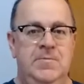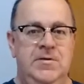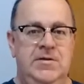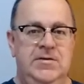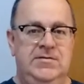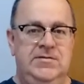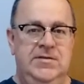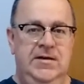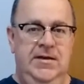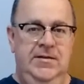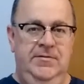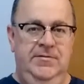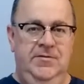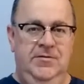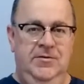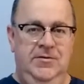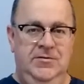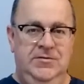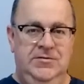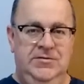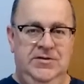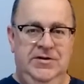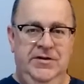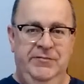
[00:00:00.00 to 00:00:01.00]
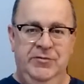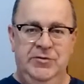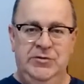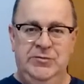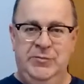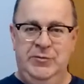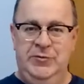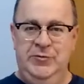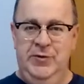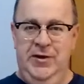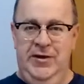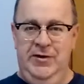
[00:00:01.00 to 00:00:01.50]
is that there's a difference
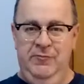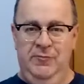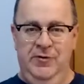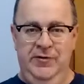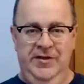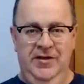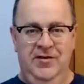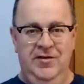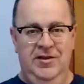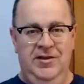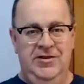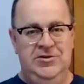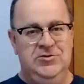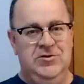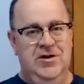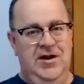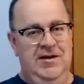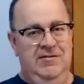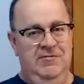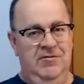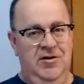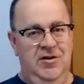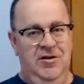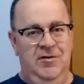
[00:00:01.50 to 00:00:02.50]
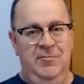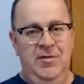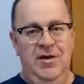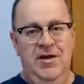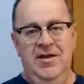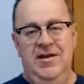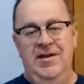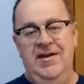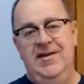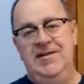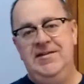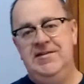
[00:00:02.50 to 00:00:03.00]
between what they call a dry rub
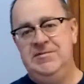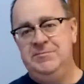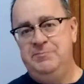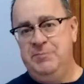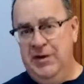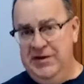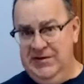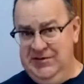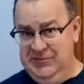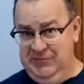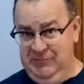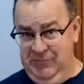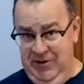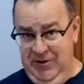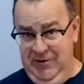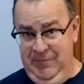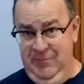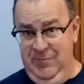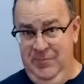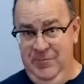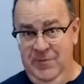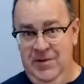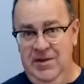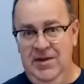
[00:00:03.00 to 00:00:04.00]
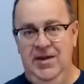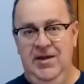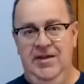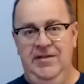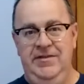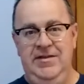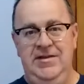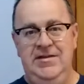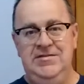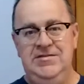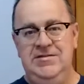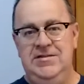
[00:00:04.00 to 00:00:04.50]
and a spice rub. And
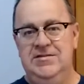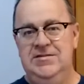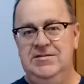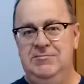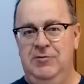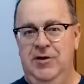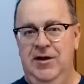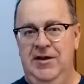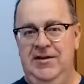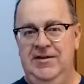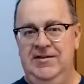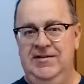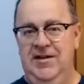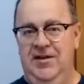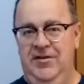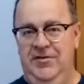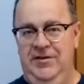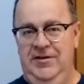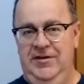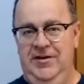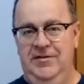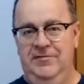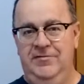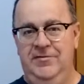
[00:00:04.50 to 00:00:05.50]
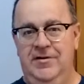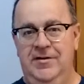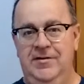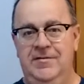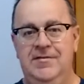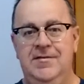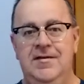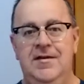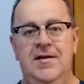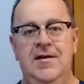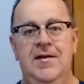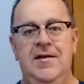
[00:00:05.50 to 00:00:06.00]
the easiest way to tell the
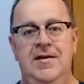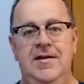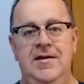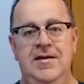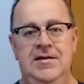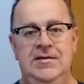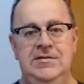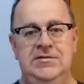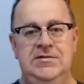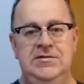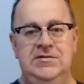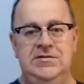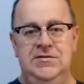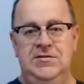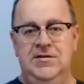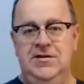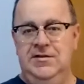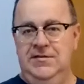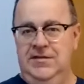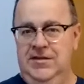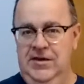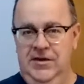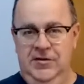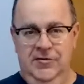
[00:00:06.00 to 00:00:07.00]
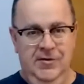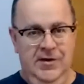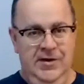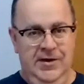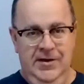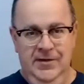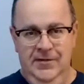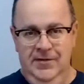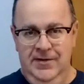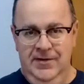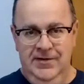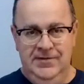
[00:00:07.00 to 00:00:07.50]
difference is just look at the
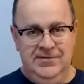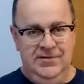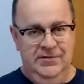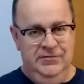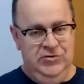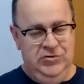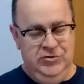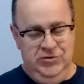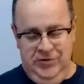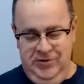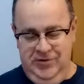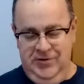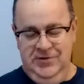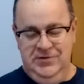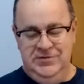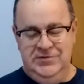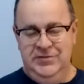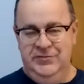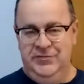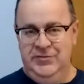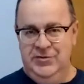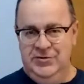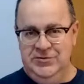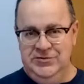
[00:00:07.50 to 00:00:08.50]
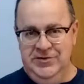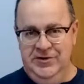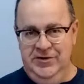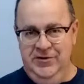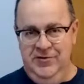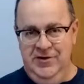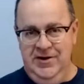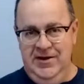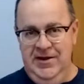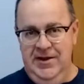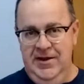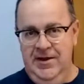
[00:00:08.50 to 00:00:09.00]
ingredient list. If sugar is the first
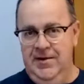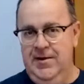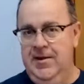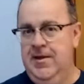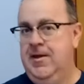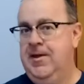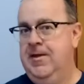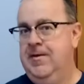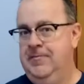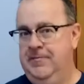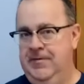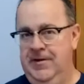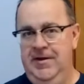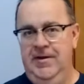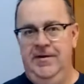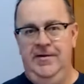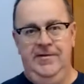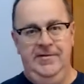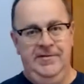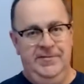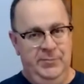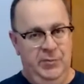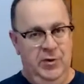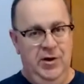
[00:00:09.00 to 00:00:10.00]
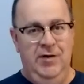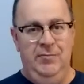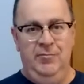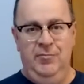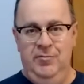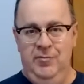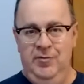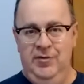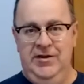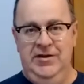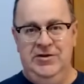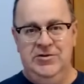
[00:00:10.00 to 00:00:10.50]
ingredient, then it's
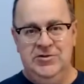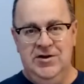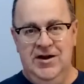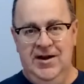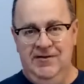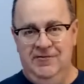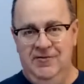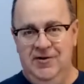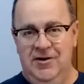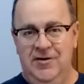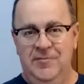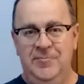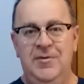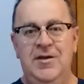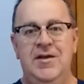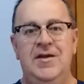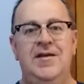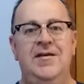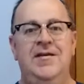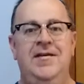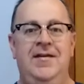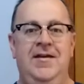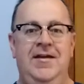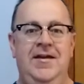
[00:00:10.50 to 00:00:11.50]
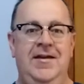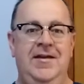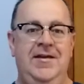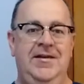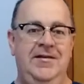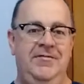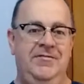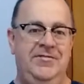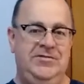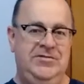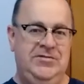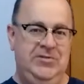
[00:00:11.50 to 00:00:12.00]
probably a dry rub, and
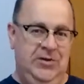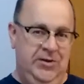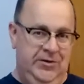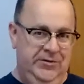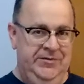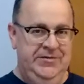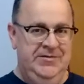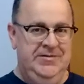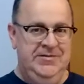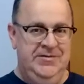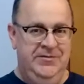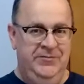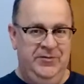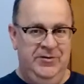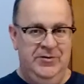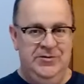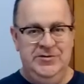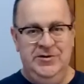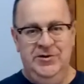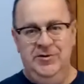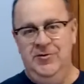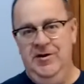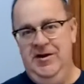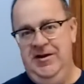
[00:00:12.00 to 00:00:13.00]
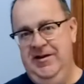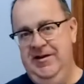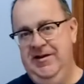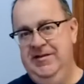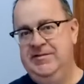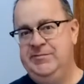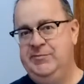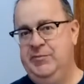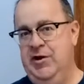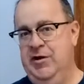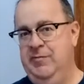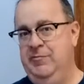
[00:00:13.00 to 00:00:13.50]
if salt is the first ingredient,
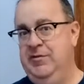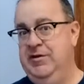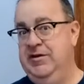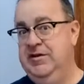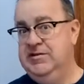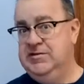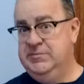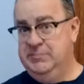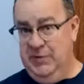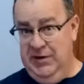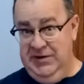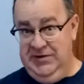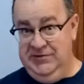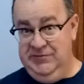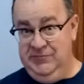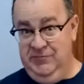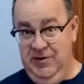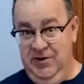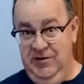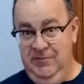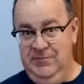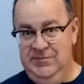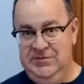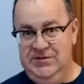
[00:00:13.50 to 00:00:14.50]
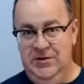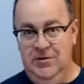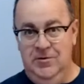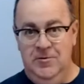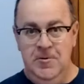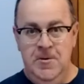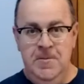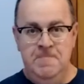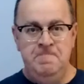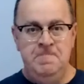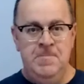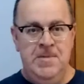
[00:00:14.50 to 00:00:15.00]
it's probably a spice rub.
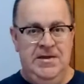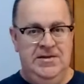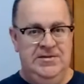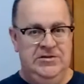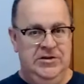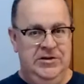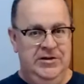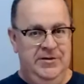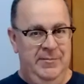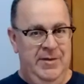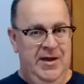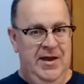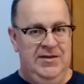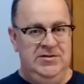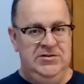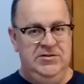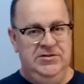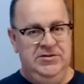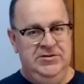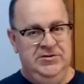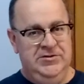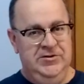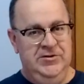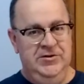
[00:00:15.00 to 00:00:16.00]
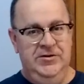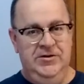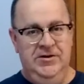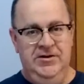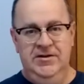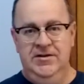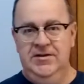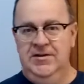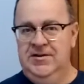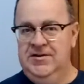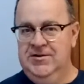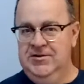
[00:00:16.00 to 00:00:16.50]
So as you can imagine, to turn
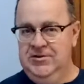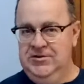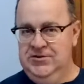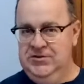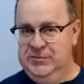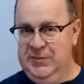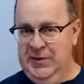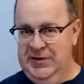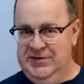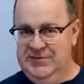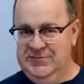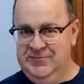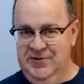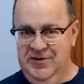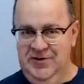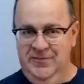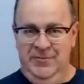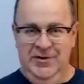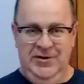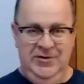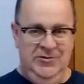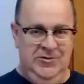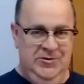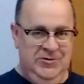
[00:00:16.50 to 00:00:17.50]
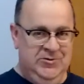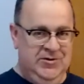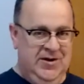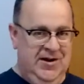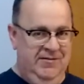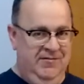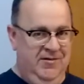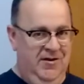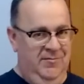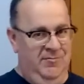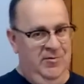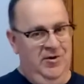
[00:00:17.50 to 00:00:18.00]
a spice rub into a dry
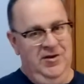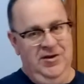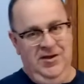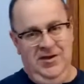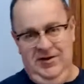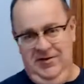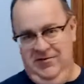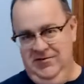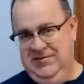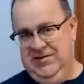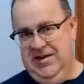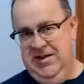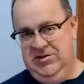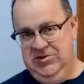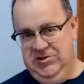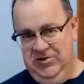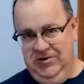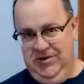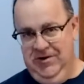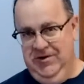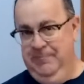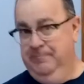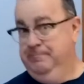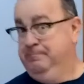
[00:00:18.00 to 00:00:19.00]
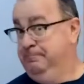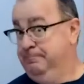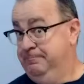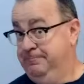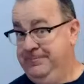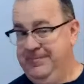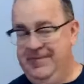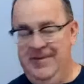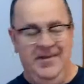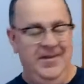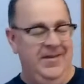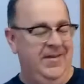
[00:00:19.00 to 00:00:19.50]
rub, all you gotta do is add sugar.
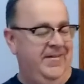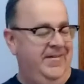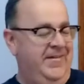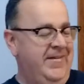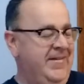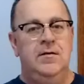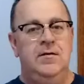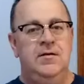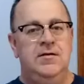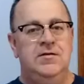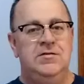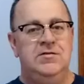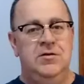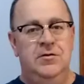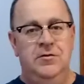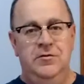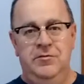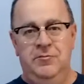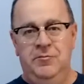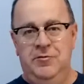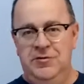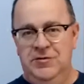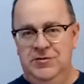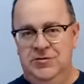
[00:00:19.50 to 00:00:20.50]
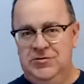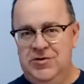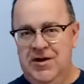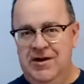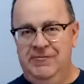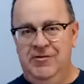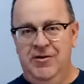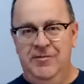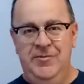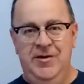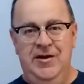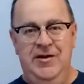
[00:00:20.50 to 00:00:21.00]
So the dry
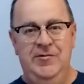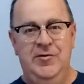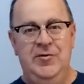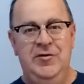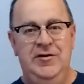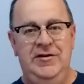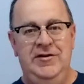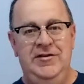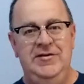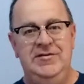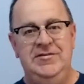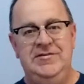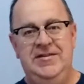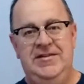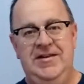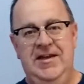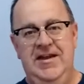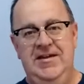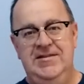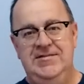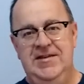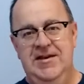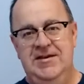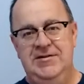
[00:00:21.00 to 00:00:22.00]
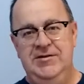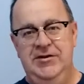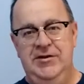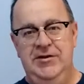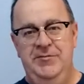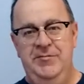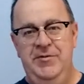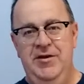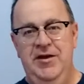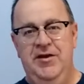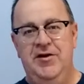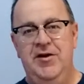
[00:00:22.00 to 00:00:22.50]
rub that I'm going to use today is actually
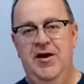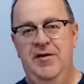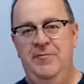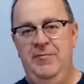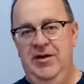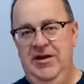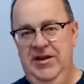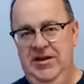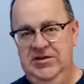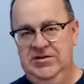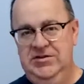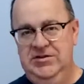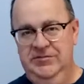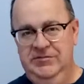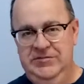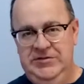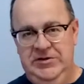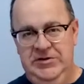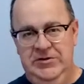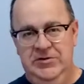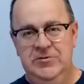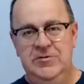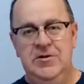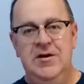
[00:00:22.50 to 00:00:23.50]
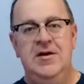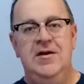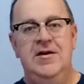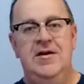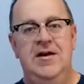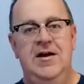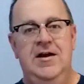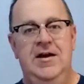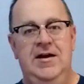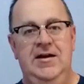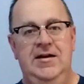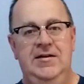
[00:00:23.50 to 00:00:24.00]
going to be a combination of 2.
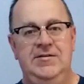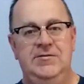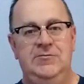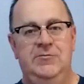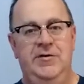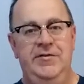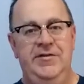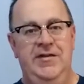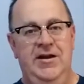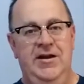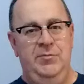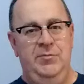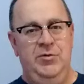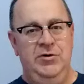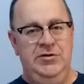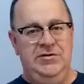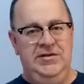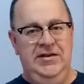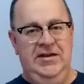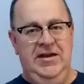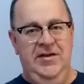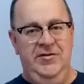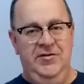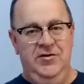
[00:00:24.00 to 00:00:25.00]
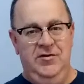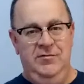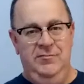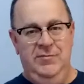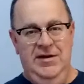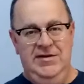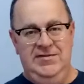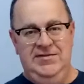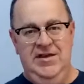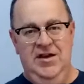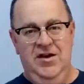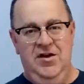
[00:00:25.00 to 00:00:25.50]
It's one put together
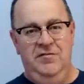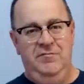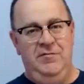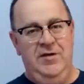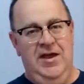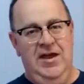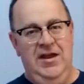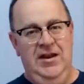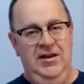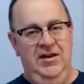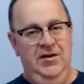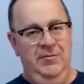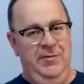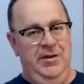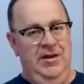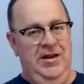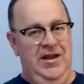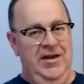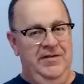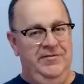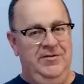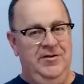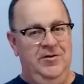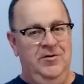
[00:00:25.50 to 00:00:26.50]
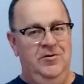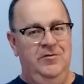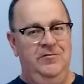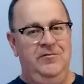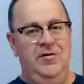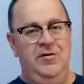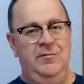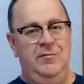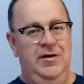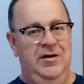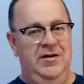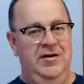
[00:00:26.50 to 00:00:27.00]
myself. I had a little bit left
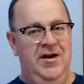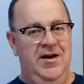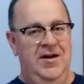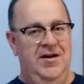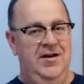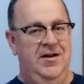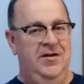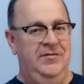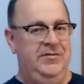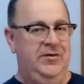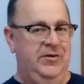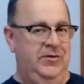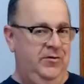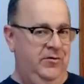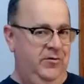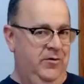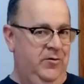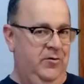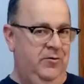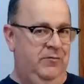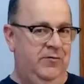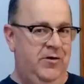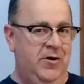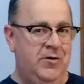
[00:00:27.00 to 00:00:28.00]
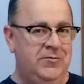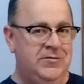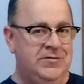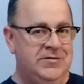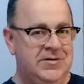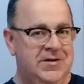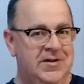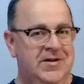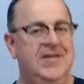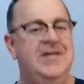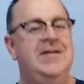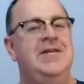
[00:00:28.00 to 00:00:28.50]
over, but not enough to do the whole
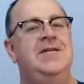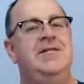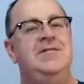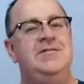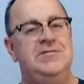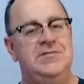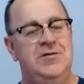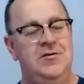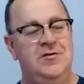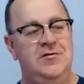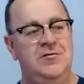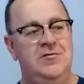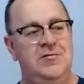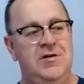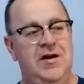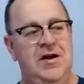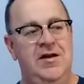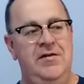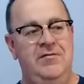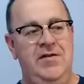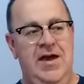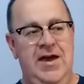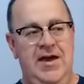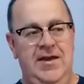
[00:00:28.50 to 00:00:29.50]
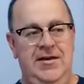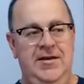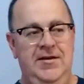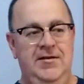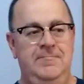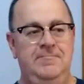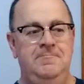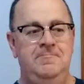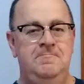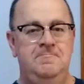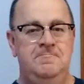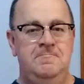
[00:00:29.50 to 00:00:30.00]
roast. So I've
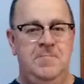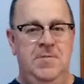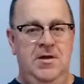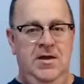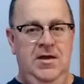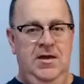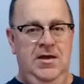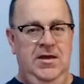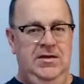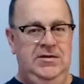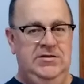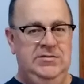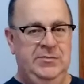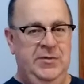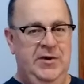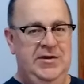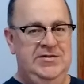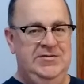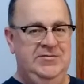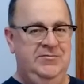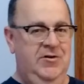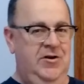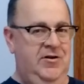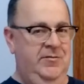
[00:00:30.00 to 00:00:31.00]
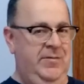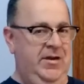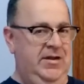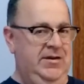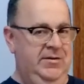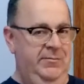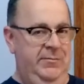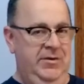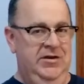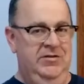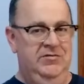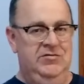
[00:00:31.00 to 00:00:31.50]
added a spice rub
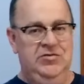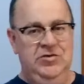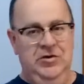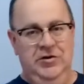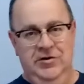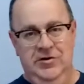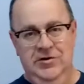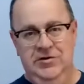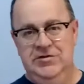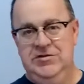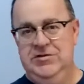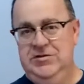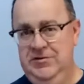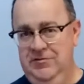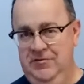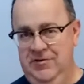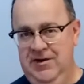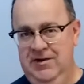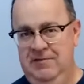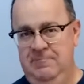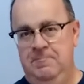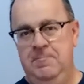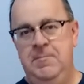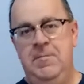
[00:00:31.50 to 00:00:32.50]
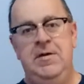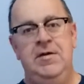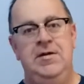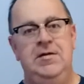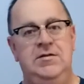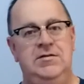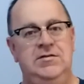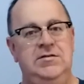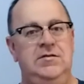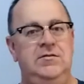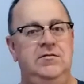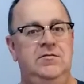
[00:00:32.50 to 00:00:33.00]
and a bit of sugar to it
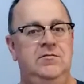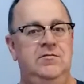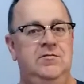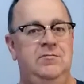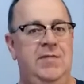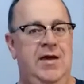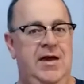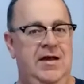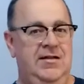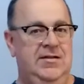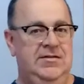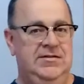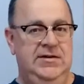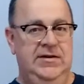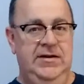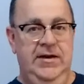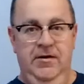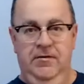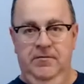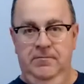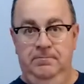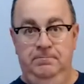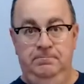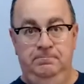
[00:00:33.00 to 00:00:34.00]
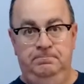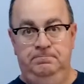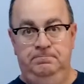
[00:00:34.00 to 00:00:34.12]
to balance it out.